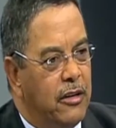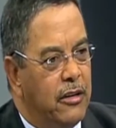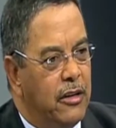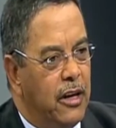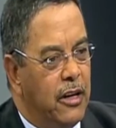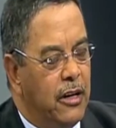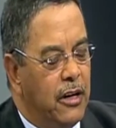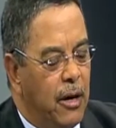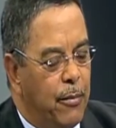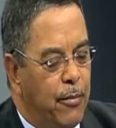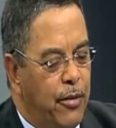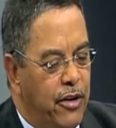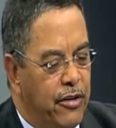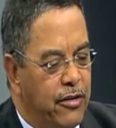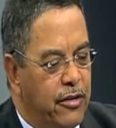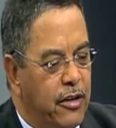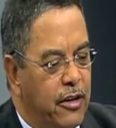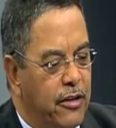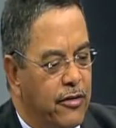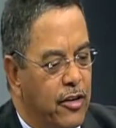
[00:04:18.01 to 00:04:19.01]
Our
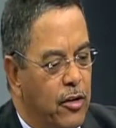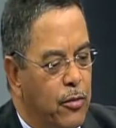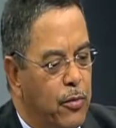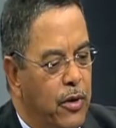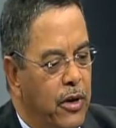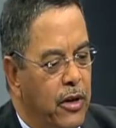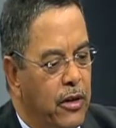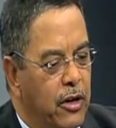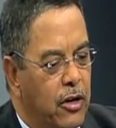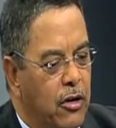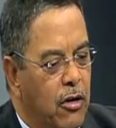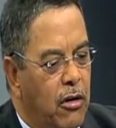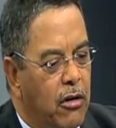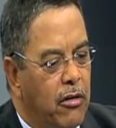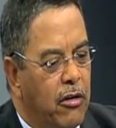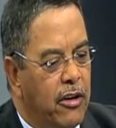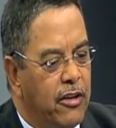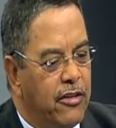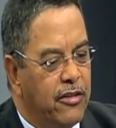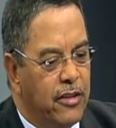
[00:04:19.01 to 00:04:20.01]
President is opening the
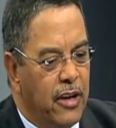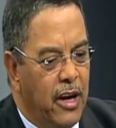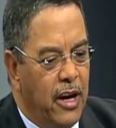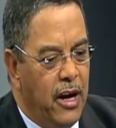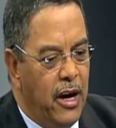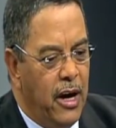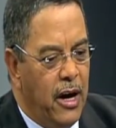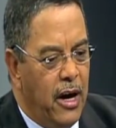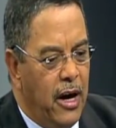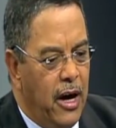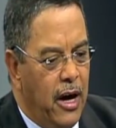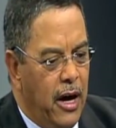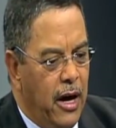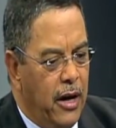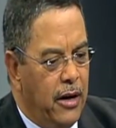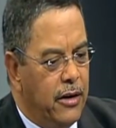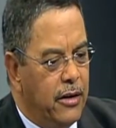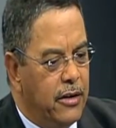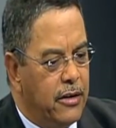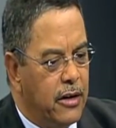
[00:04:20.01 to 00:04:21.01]
Congress,
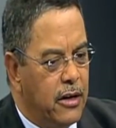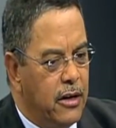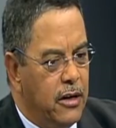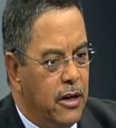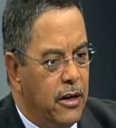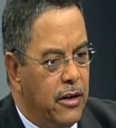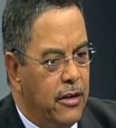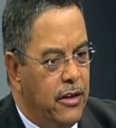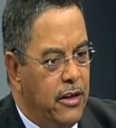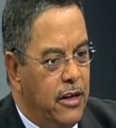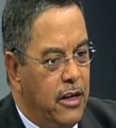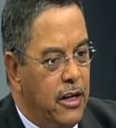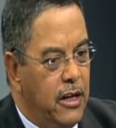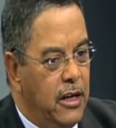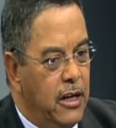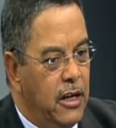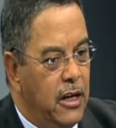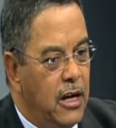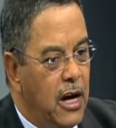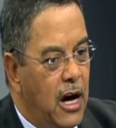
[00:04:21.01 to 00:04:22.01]
and
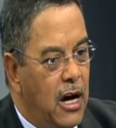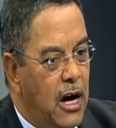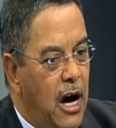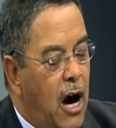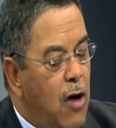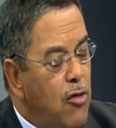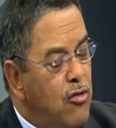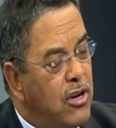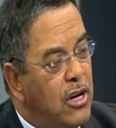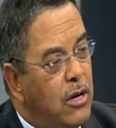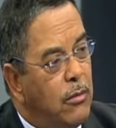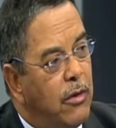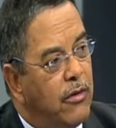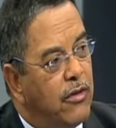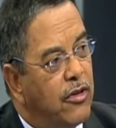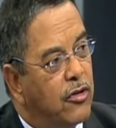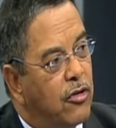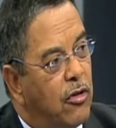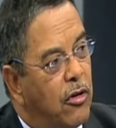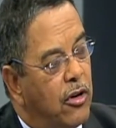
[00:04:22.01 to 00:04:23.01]
the
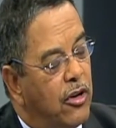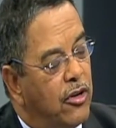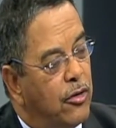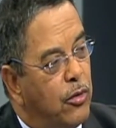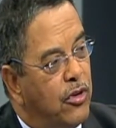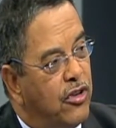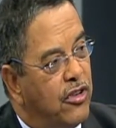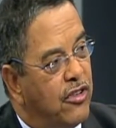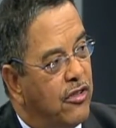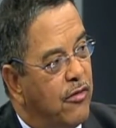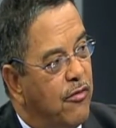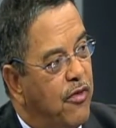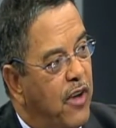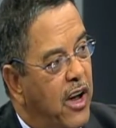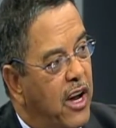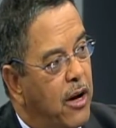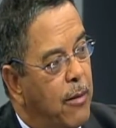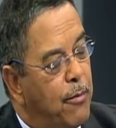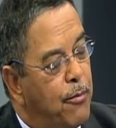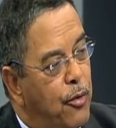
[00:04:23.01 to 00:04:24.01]
outcome of this Congress, which is in
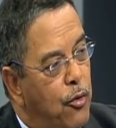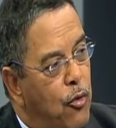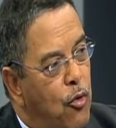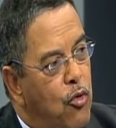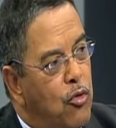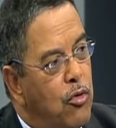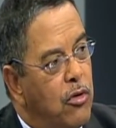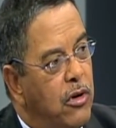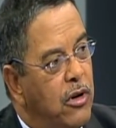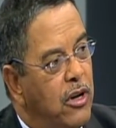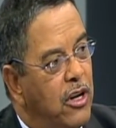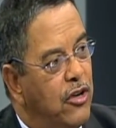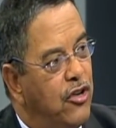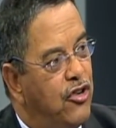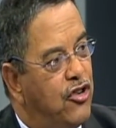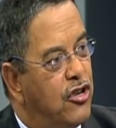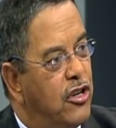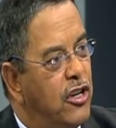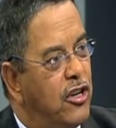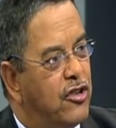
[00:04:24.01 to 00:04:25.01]
fact a broad
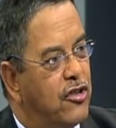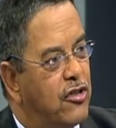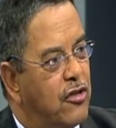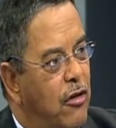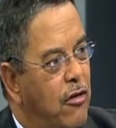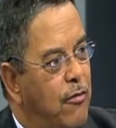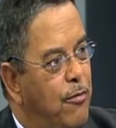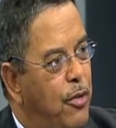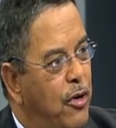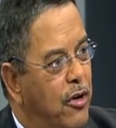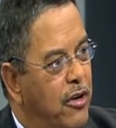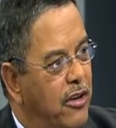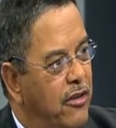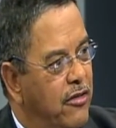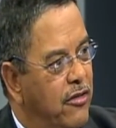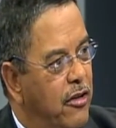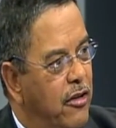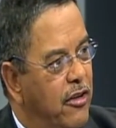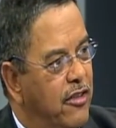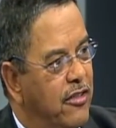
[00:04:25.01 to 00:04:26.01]
church of
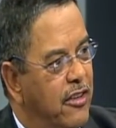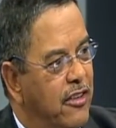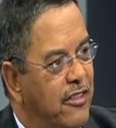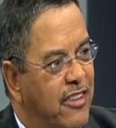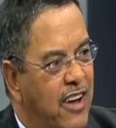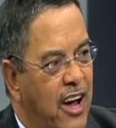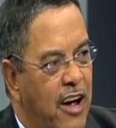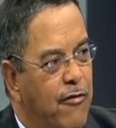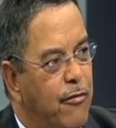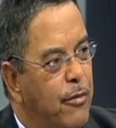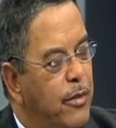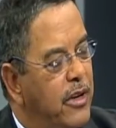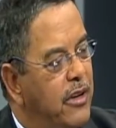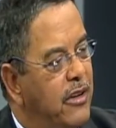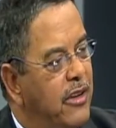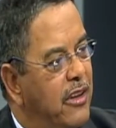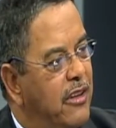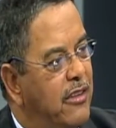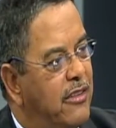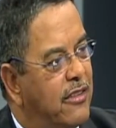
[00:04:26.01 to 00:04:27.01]
bodies, you know, it's
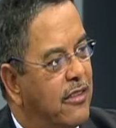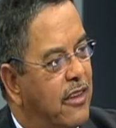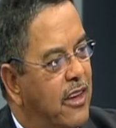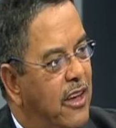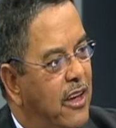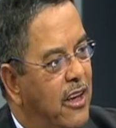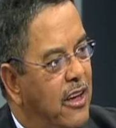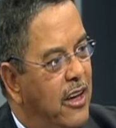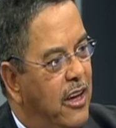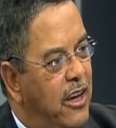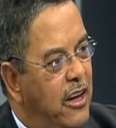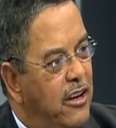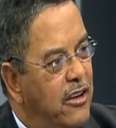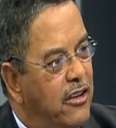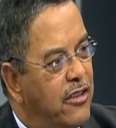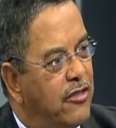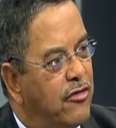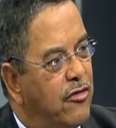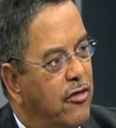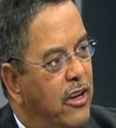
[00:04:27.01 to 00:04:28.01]
government, it's
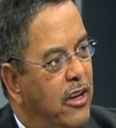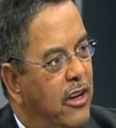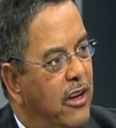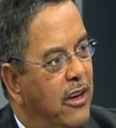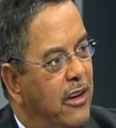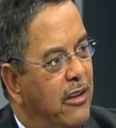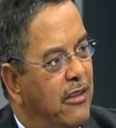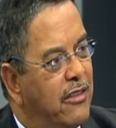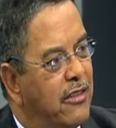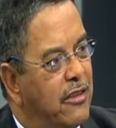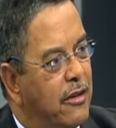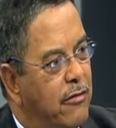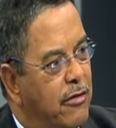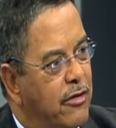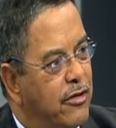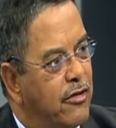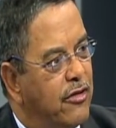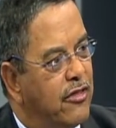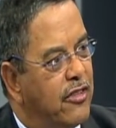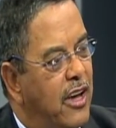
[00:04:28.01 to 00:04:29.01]
industry, it's
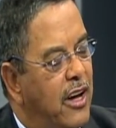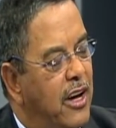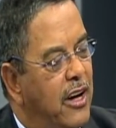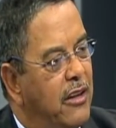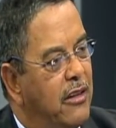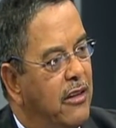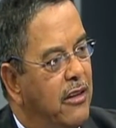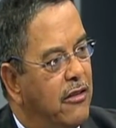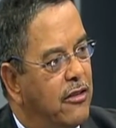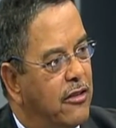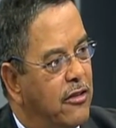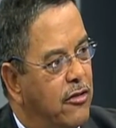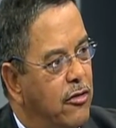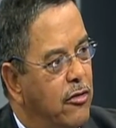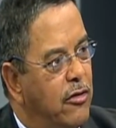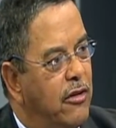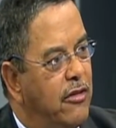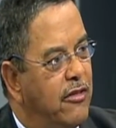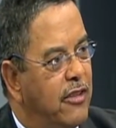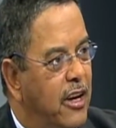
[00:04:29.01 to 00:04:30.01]
civil society, it's
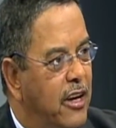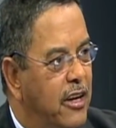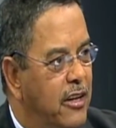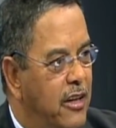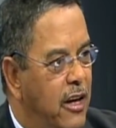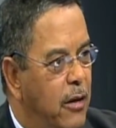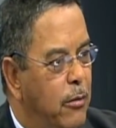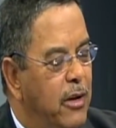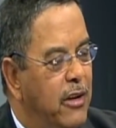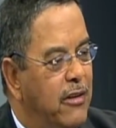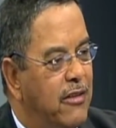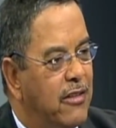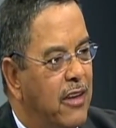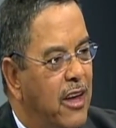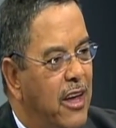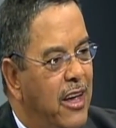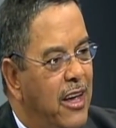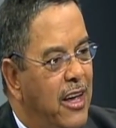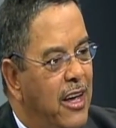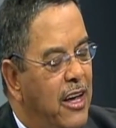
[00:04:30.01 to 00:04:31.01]
students,
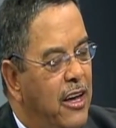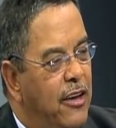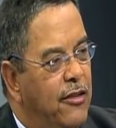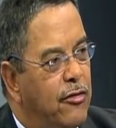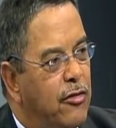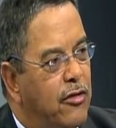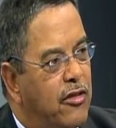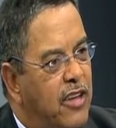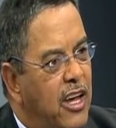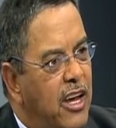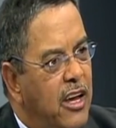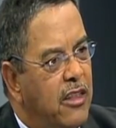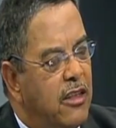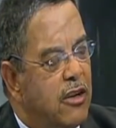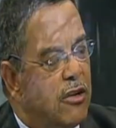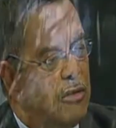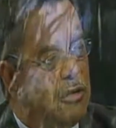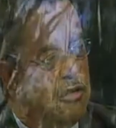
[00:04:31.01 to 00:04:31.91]
academics, is to take